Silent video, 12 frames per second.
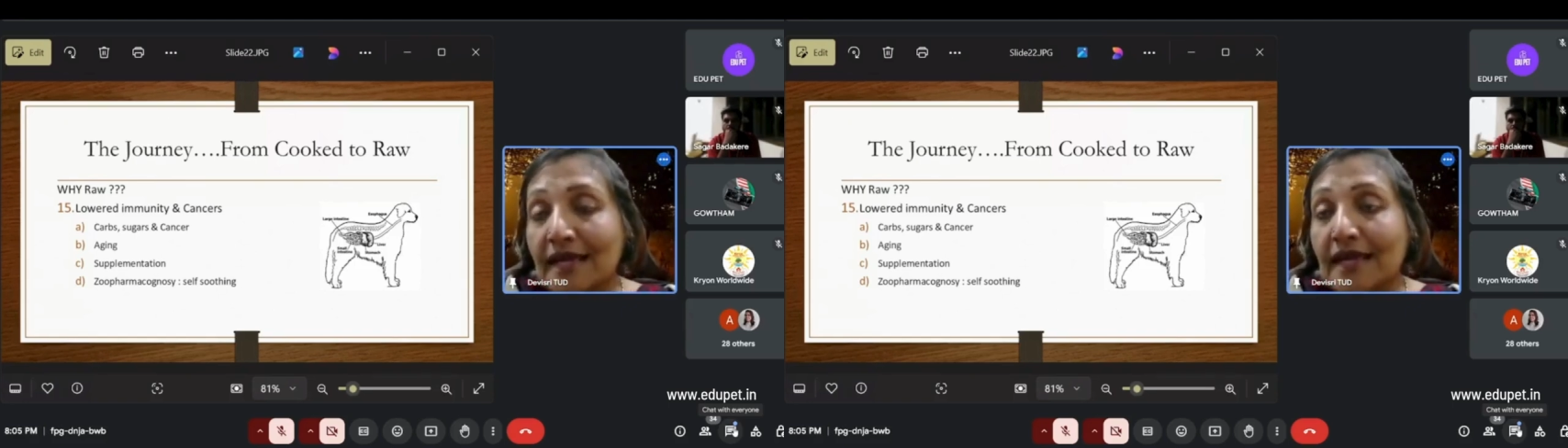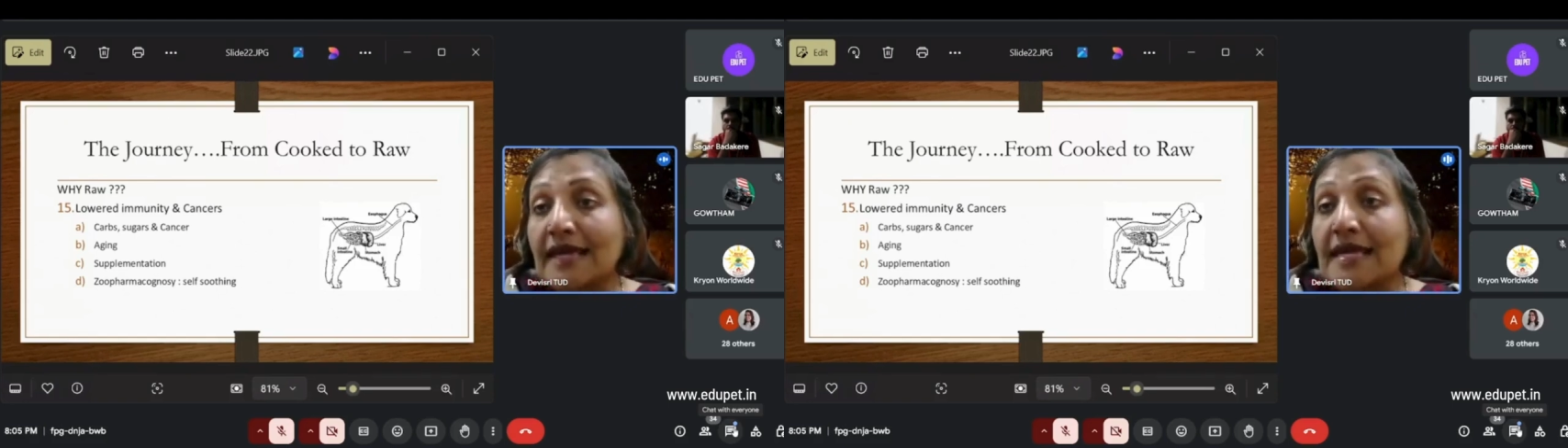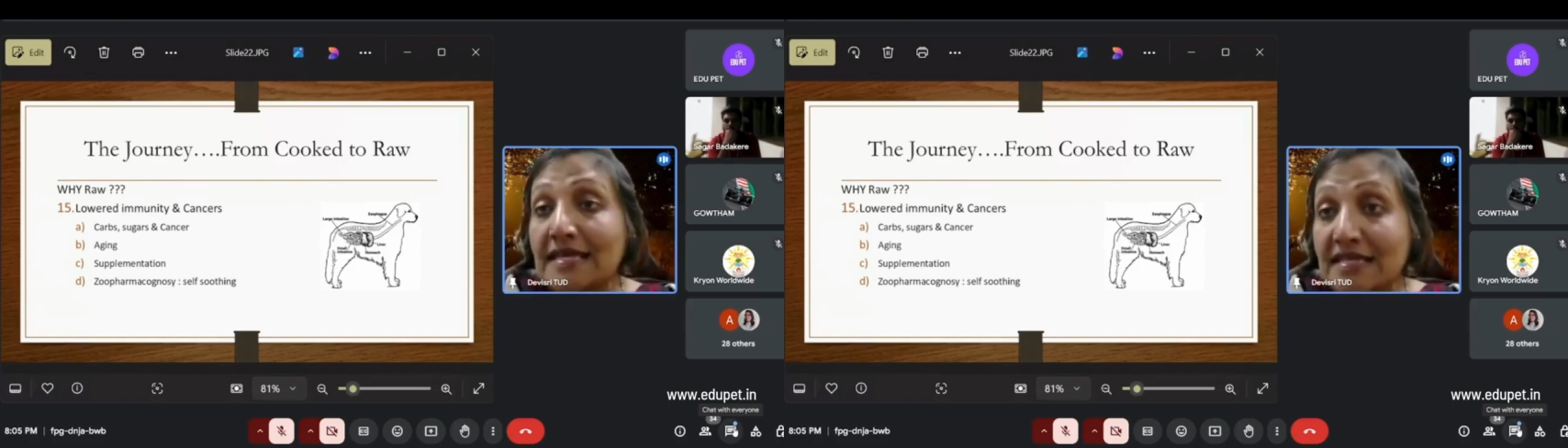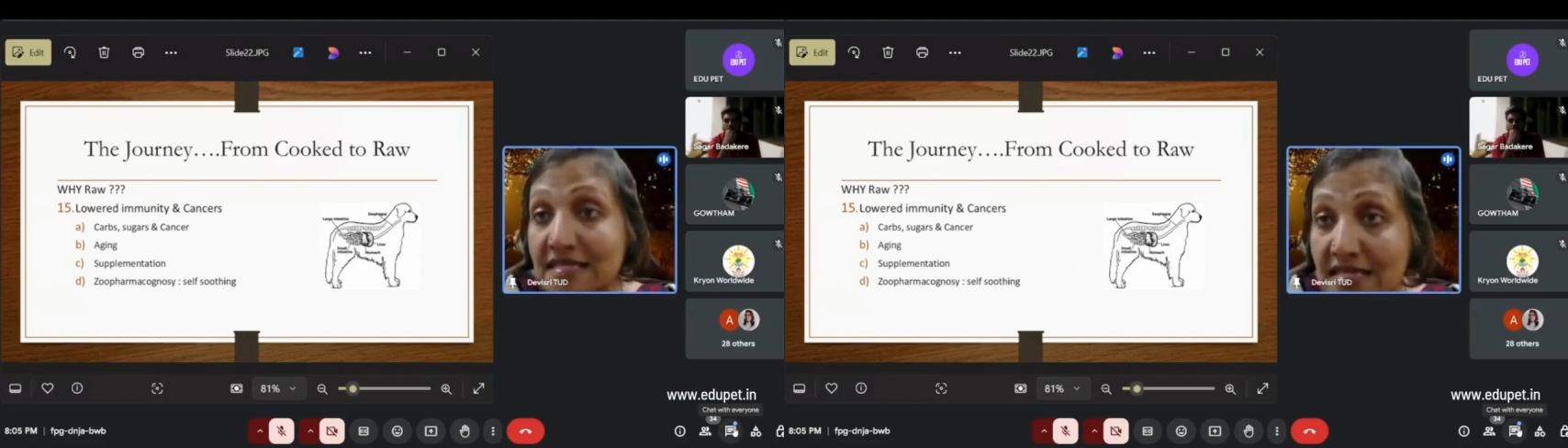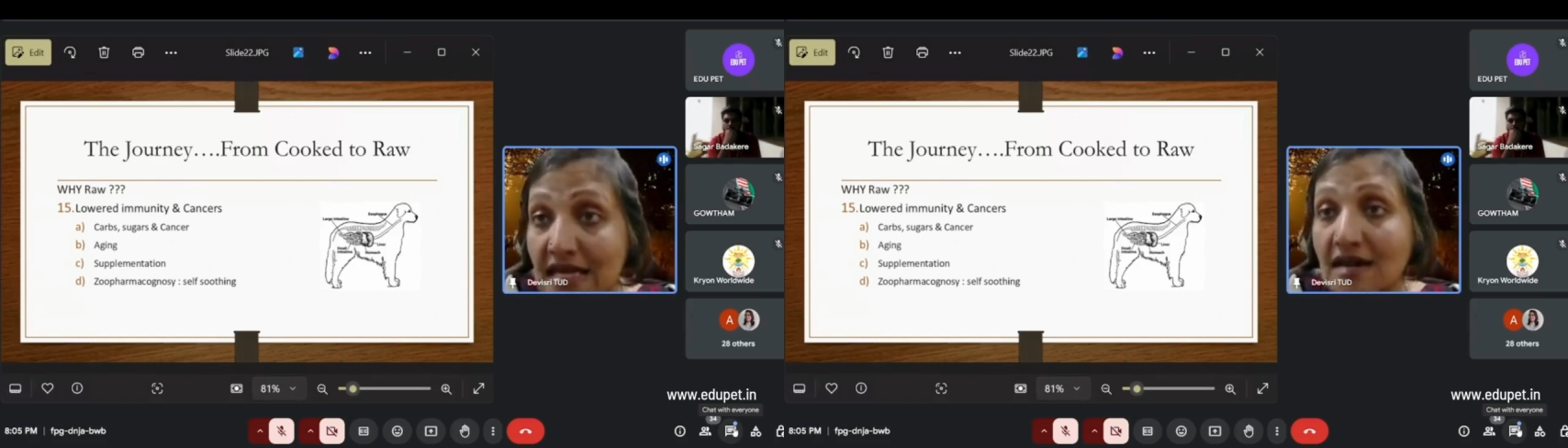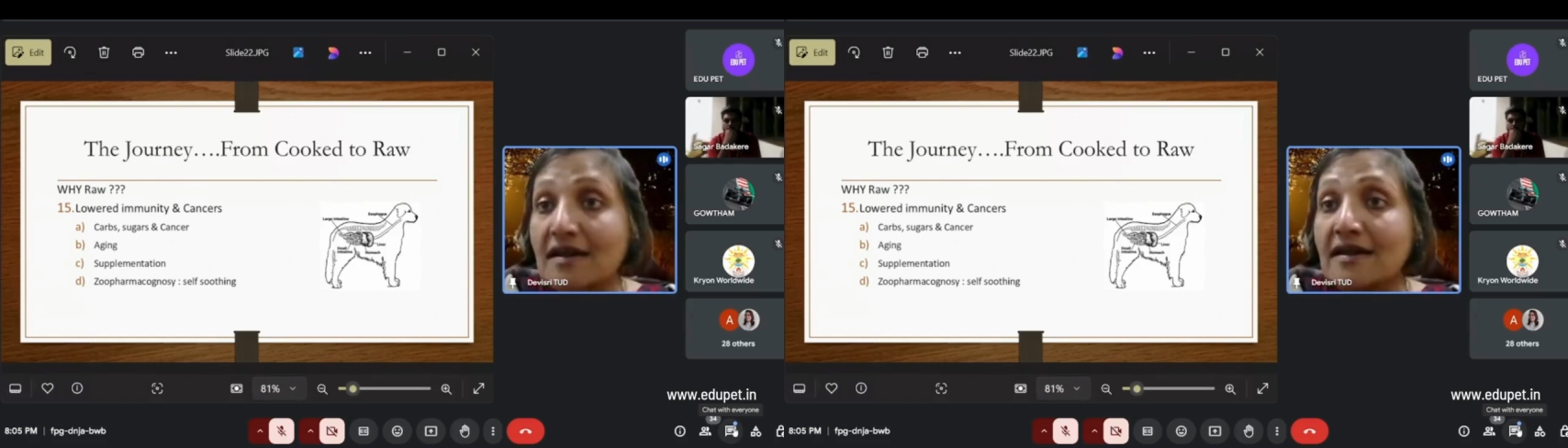He
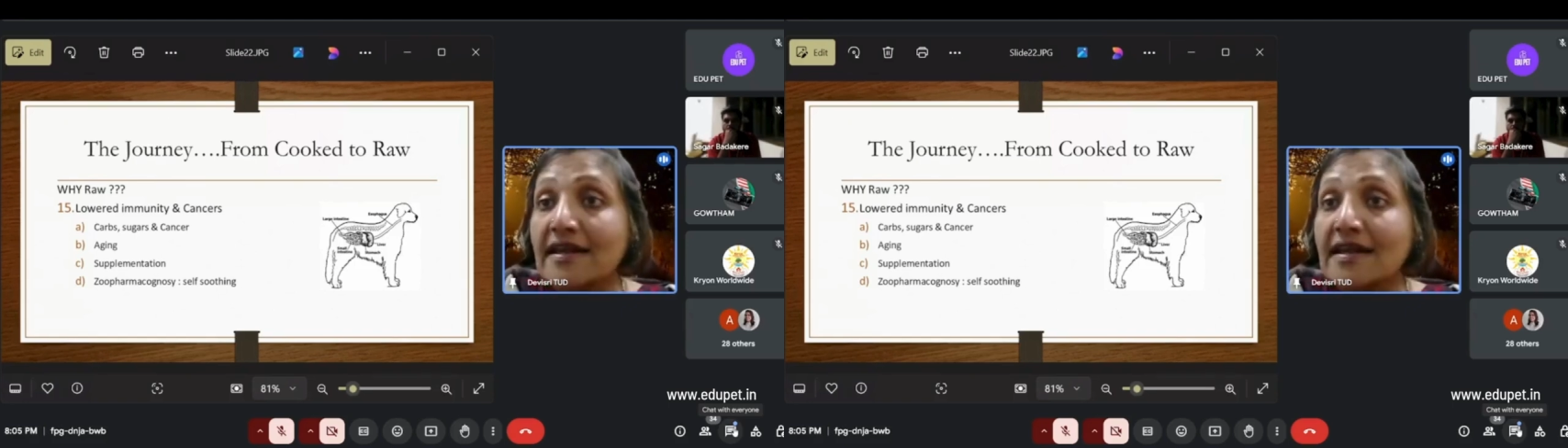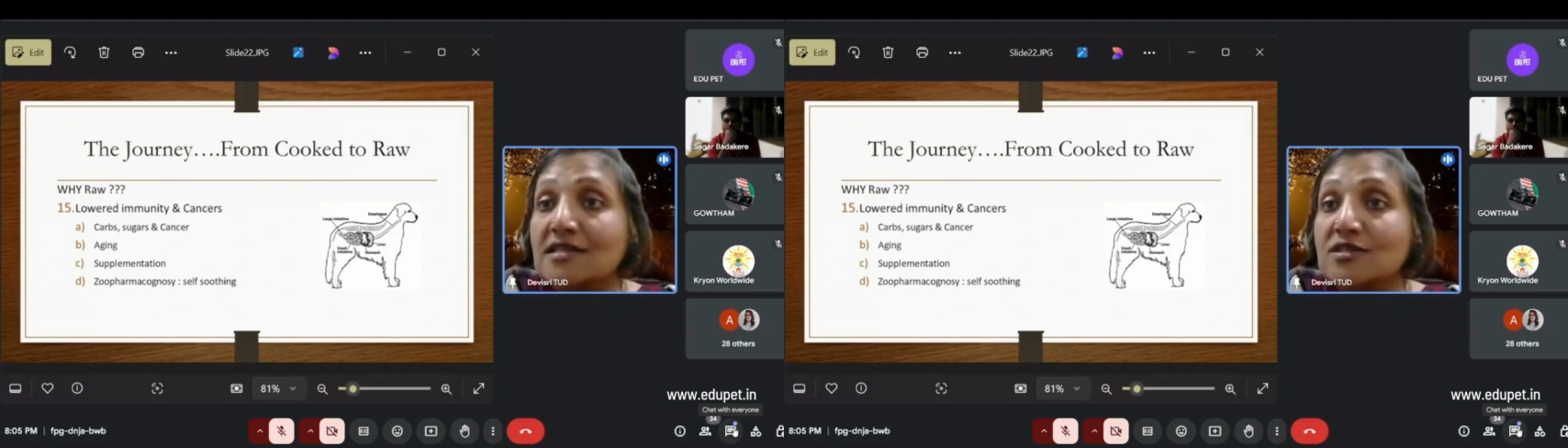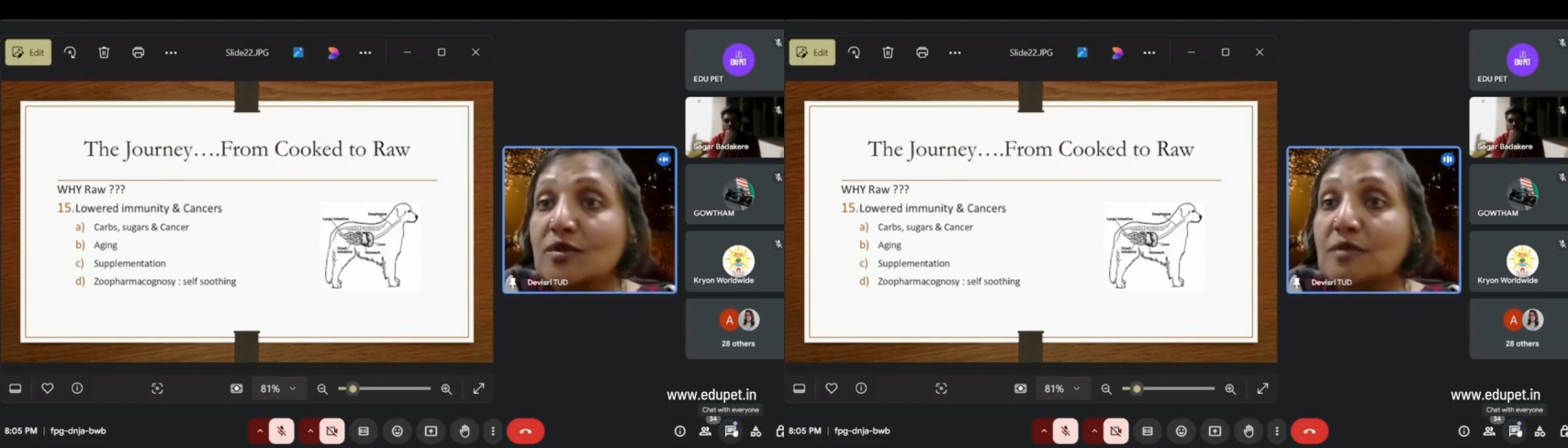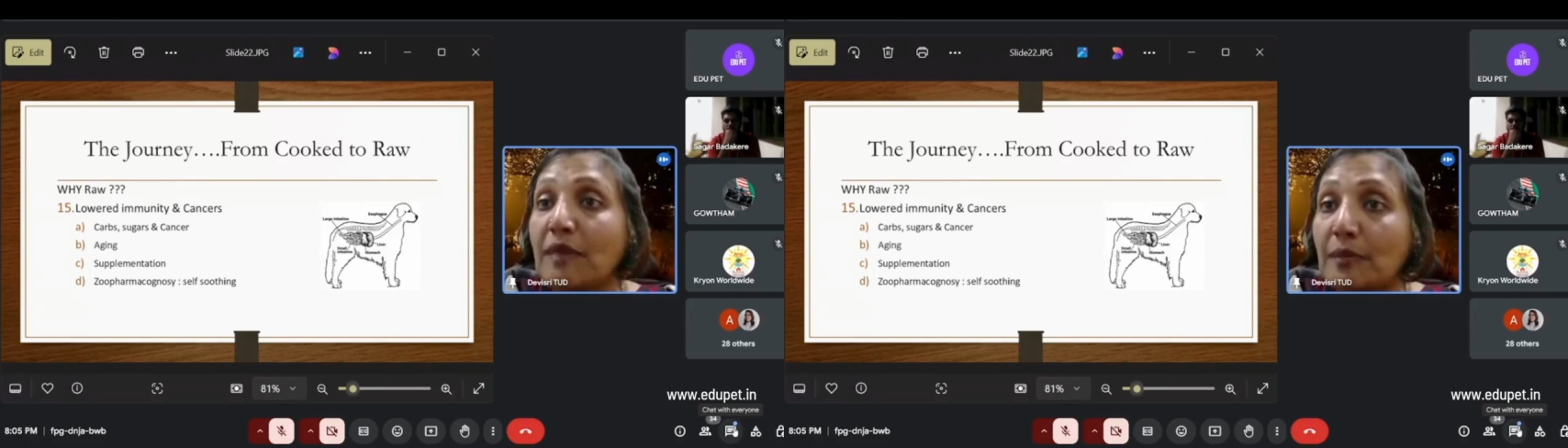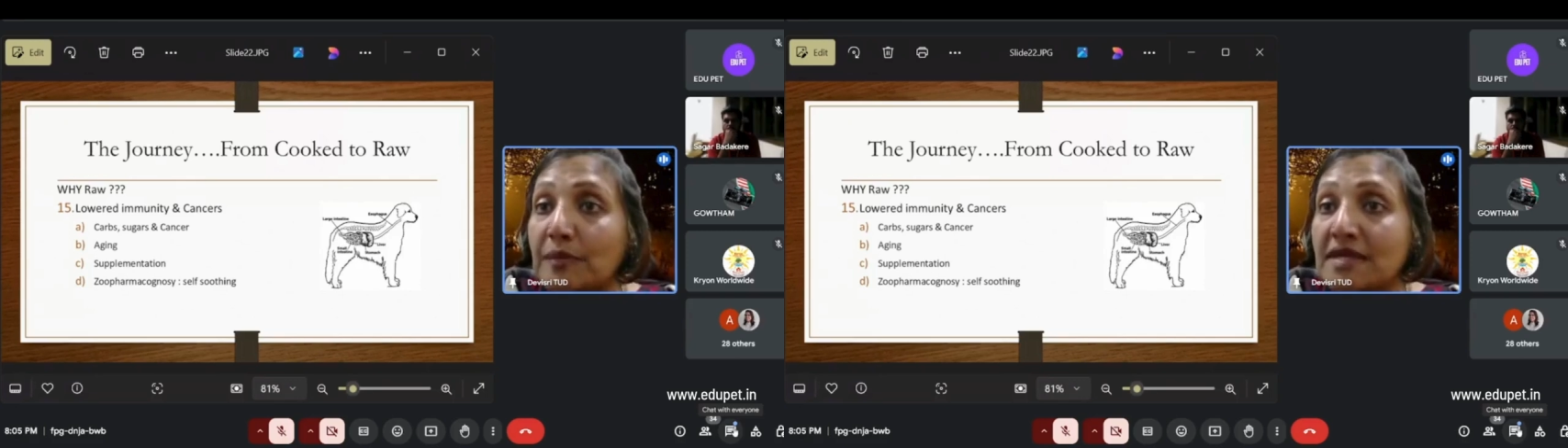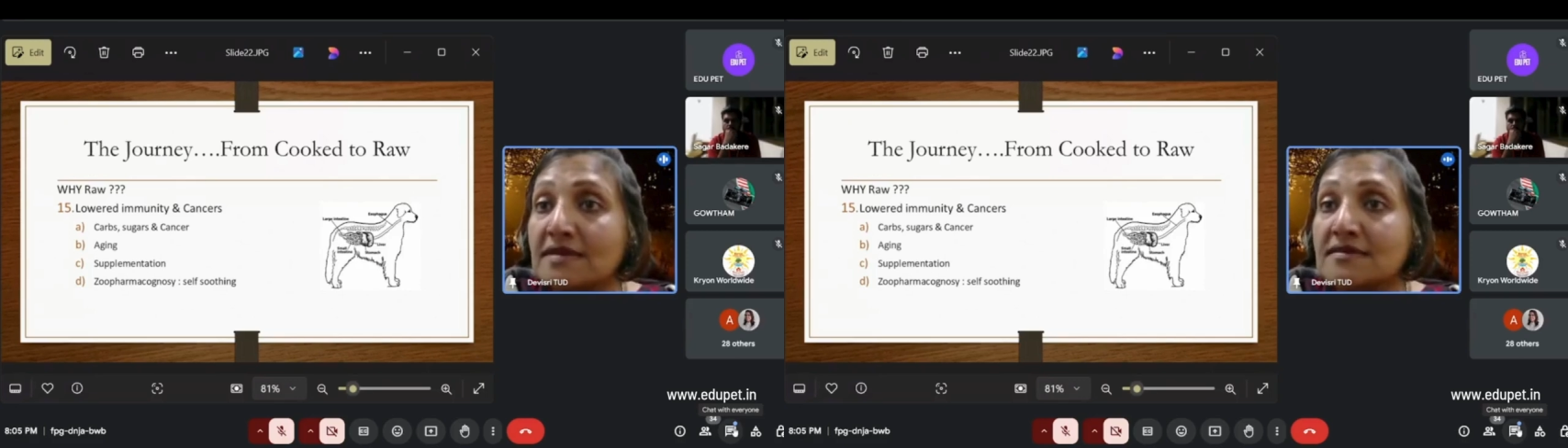still deals with
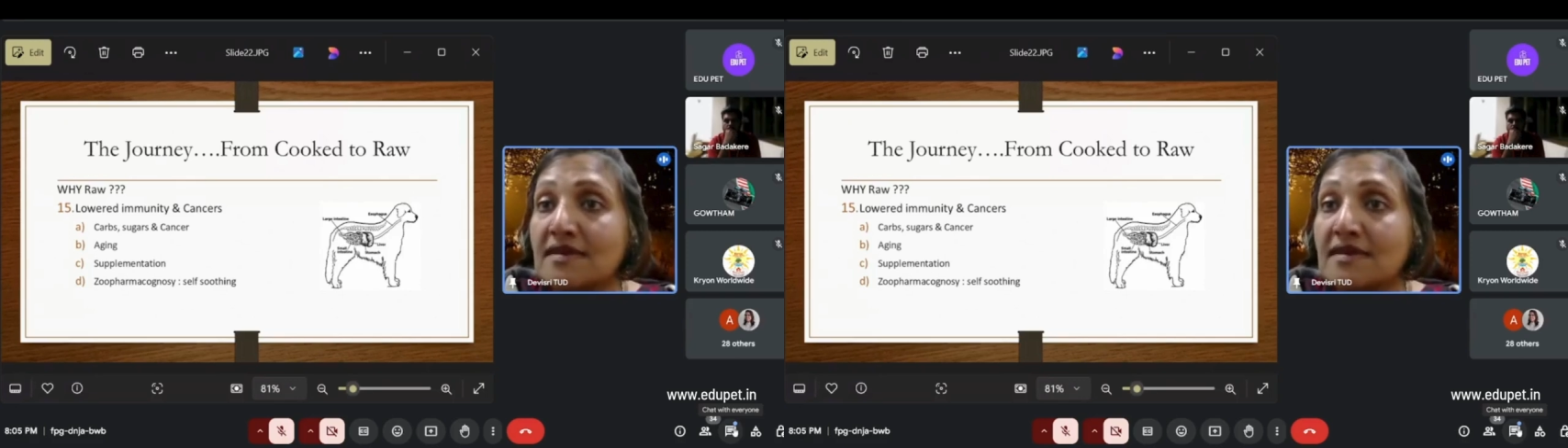puppies,